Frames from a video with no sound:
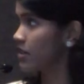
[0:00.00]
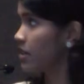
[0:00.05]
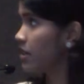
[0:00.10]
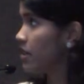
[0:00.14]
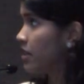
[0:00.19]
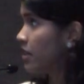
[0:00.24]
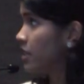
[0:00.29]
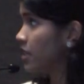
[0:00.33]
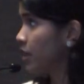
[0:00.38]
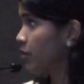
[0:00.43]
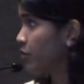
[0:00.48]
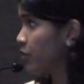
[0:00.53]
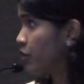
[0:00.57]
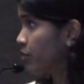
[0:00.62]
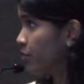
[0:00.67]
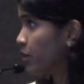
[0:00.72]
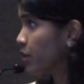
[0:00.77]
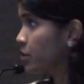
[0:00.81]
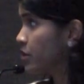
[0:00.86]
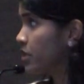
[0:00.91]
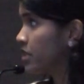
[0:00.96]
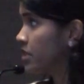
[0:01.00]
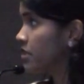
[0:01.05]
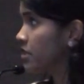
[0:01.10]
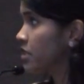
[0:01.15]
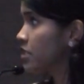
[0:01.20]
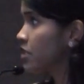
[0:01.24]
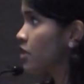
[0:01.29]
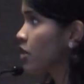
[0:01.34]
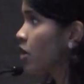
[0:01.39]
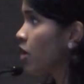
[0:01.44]
a number of proteins
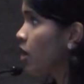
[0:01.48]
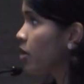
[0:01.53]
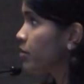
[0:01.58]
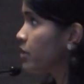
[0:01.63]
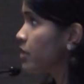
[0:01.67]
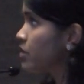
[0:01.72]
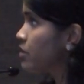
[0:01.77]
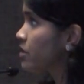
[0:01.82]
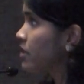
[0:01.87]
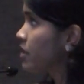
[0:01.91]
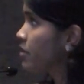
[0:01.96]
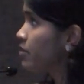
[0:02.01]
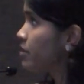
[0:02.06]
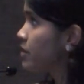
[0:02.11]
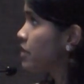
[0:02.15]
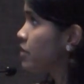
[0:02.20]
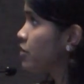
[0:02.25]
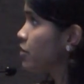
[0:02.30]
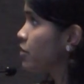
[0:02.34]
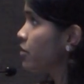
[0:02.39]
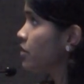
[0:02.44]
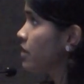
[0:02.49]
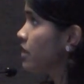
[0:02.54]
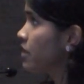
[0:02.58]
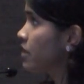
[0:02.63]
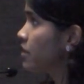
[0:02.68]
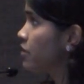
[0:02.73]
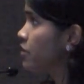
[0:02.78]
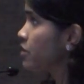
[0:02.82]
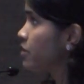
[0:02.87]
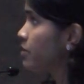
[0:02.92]
that's common to them, but certainly
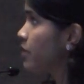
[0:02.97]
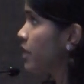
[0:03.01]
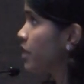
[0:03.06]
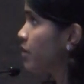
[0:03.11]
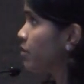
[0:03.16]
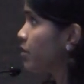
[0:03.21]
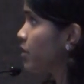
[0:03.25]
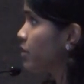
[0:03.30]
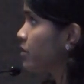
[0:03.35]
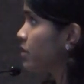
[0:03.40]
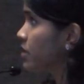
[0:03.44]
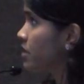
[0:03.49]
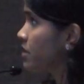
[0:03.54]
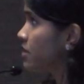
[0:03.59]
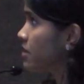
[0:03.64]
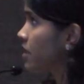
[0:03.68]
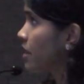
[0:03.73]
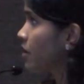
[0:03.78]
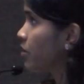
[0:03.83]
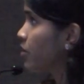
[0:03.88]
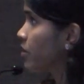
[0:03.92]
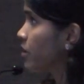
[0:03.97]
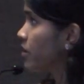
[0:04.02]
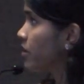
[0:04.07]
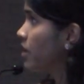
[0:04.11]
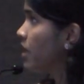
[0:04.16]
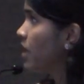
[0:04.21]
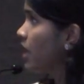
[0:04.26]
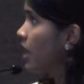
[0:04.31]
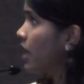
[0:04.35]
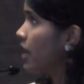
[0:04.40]
there's many proteins that were
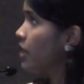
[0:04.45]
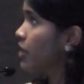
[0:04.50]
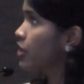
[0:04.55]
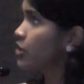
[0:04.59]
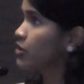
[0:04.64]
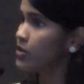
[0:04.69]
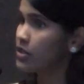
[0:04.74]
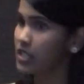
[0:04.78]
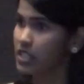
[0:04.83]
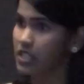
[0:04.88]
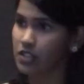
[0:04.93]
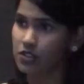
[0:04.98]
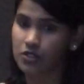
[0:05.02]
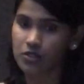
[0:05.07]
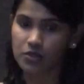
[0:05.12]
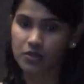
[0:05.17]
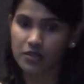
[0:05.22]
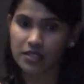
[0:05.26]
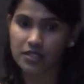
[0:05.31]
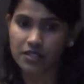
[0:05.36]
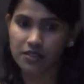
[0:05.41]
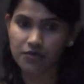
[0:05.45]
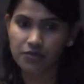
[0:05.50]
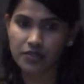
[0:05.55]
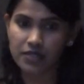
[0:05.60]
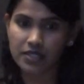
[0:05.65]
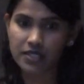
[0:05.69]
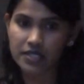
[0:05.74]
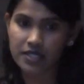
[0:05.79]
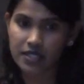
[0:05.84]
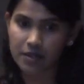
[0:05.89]
unique to the
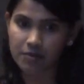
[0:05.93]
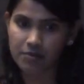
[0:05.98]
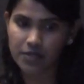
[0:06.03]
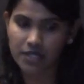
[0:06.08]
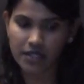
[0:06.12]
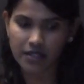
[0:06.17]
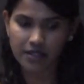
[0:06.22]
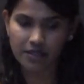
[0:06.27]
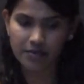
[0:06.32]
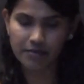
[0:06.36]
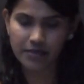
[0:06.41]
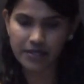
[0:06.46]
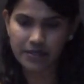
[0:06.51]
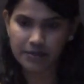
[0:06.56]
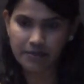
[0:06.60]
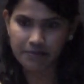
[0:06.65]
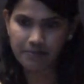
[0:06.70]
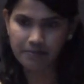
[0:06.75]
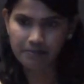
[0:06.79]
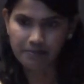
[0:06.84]
different subtypes.